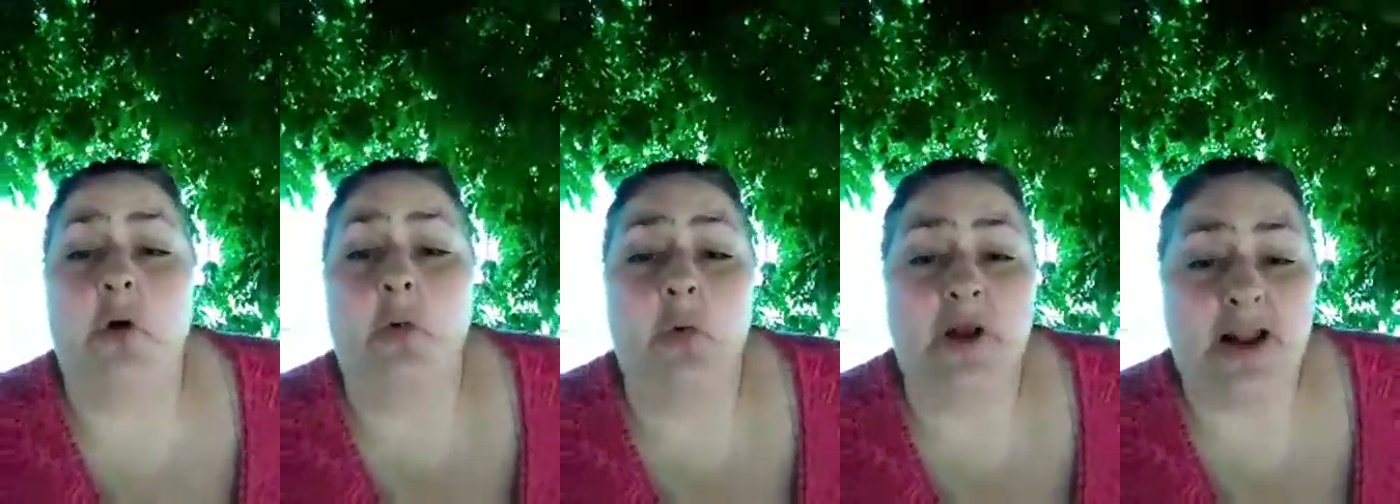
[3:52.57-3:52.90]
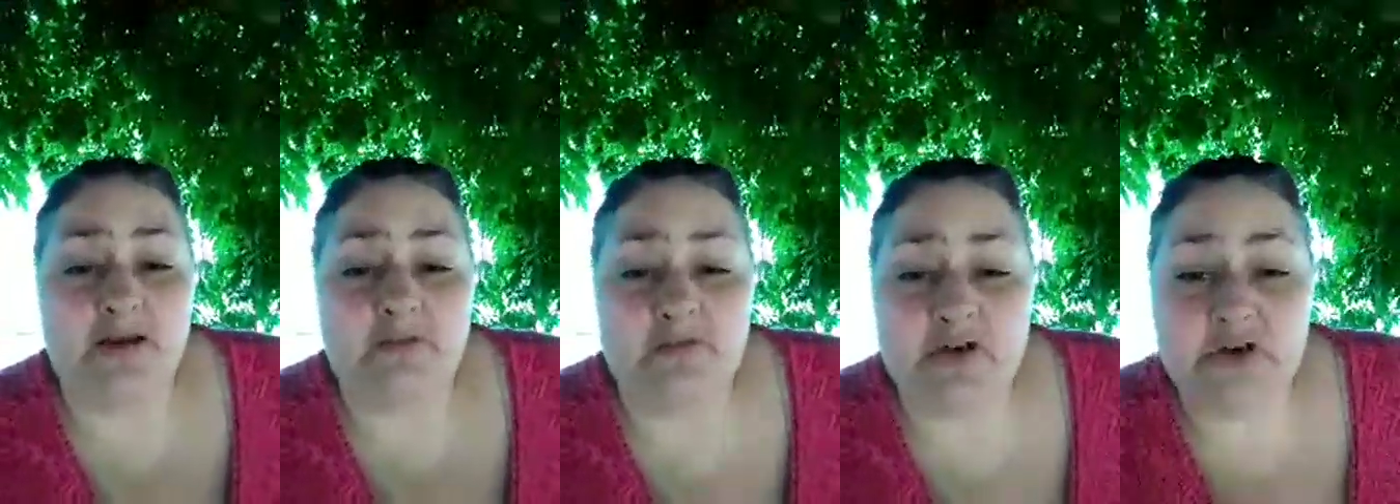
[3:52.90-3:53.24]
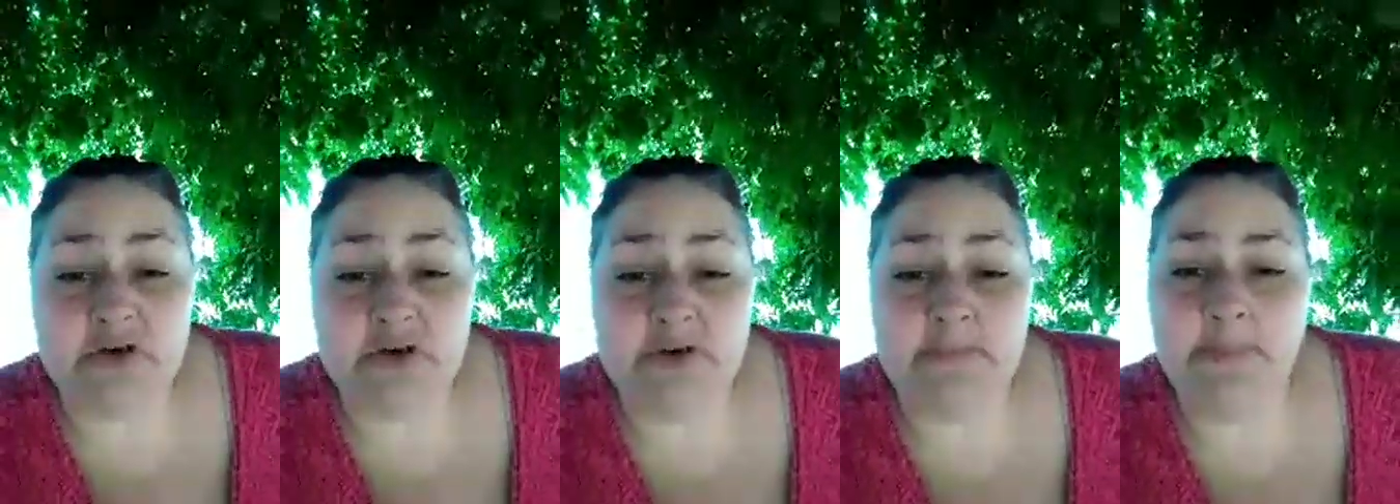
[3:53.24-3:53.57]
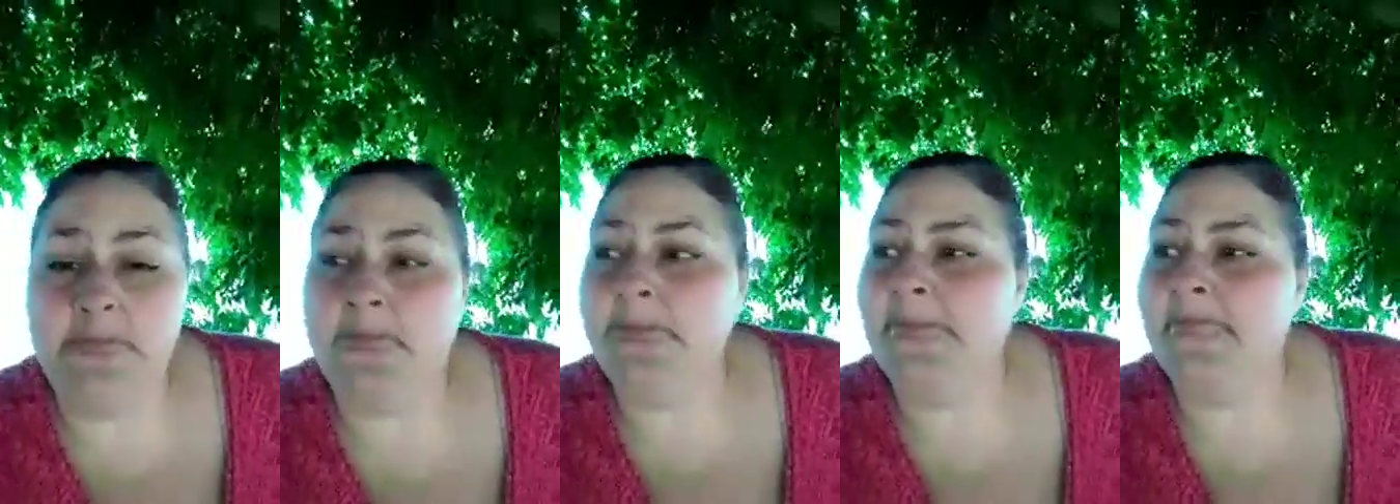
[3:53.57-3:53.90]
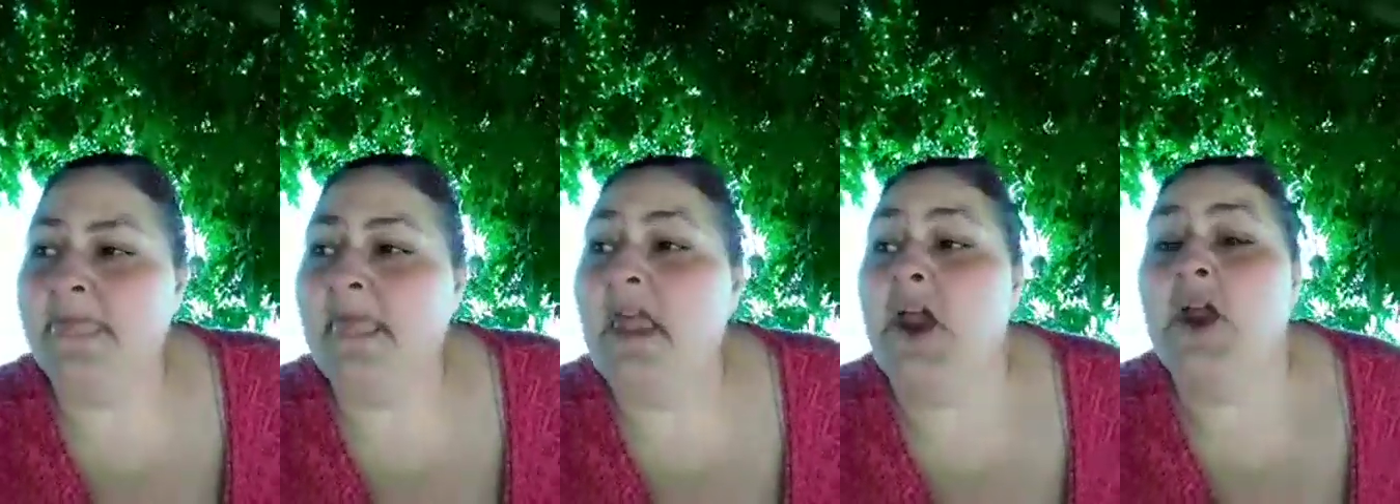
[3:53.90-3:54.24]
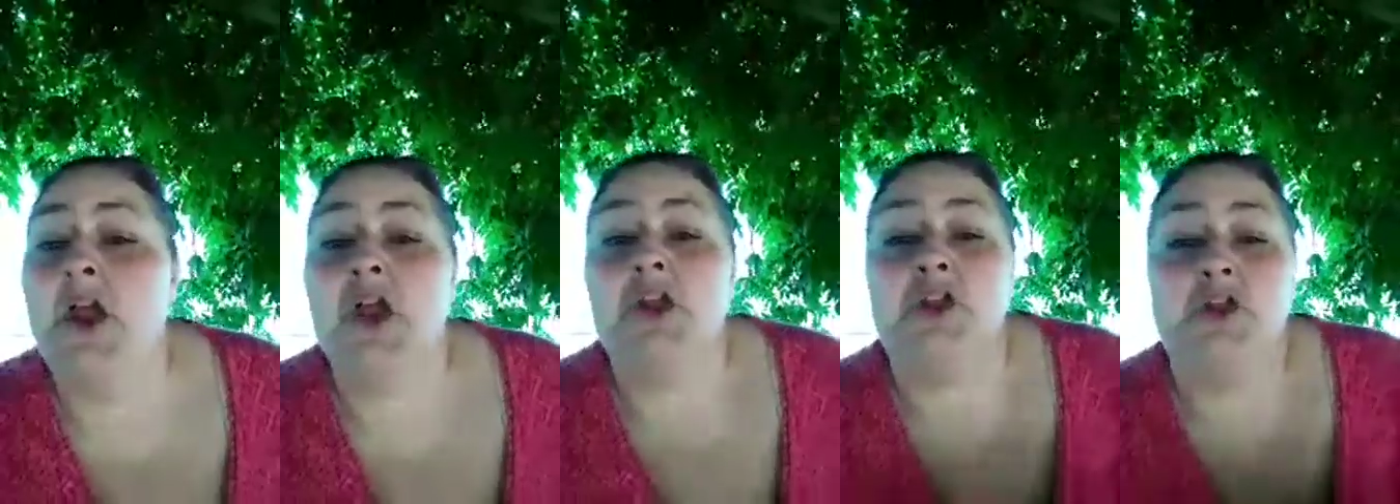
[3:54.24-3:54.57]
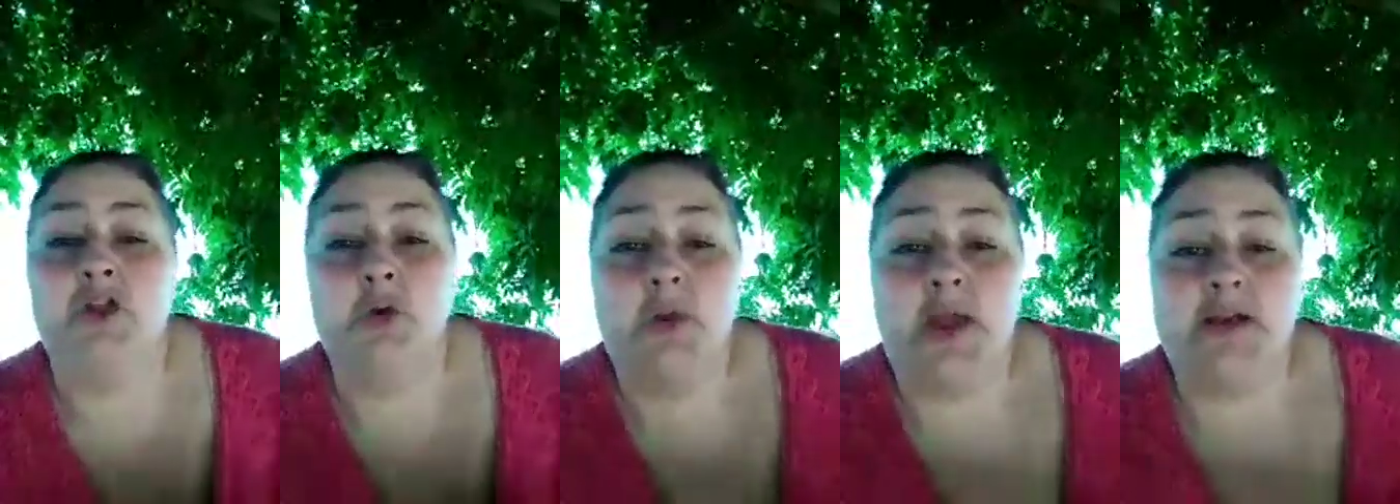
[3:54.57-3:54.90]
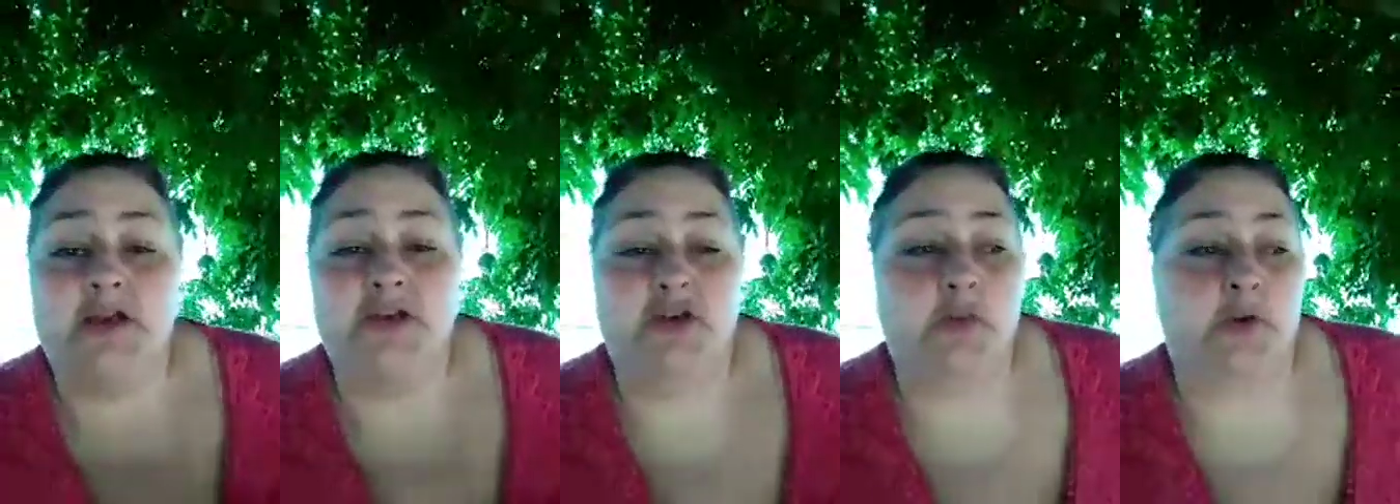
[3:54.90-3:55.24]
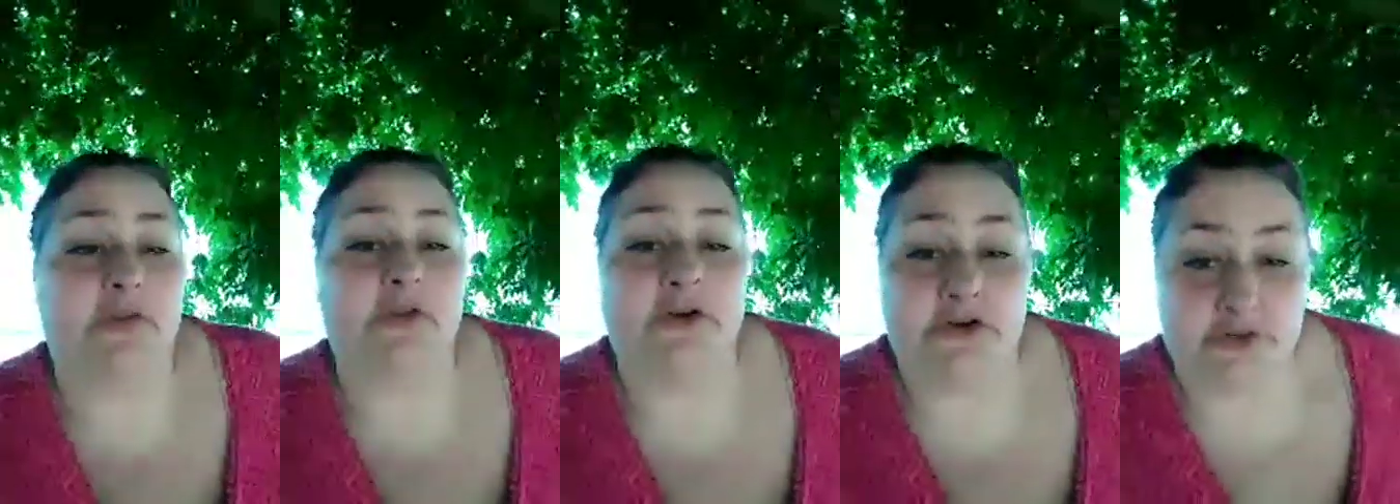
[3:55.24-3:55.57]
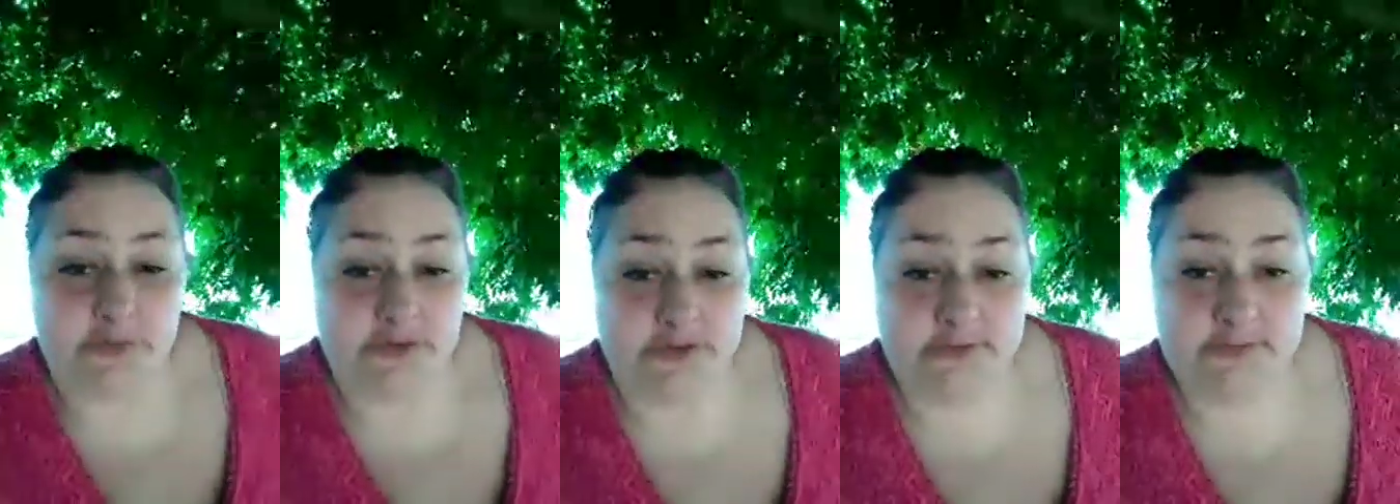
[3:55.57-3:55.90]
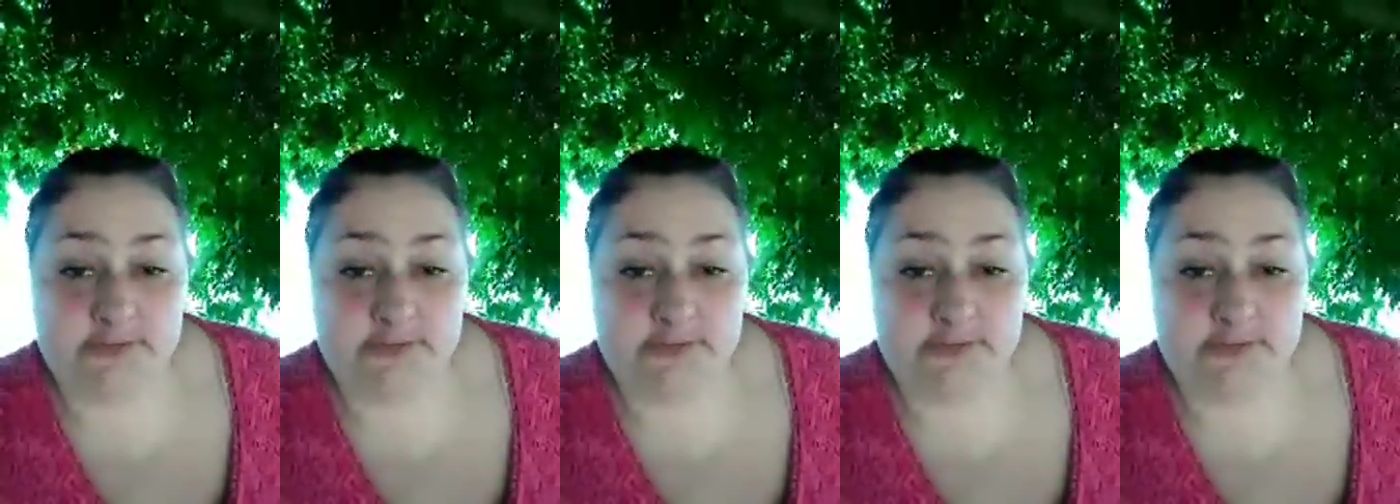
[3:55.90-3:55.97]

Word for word: whatever, you got to do what they're doing.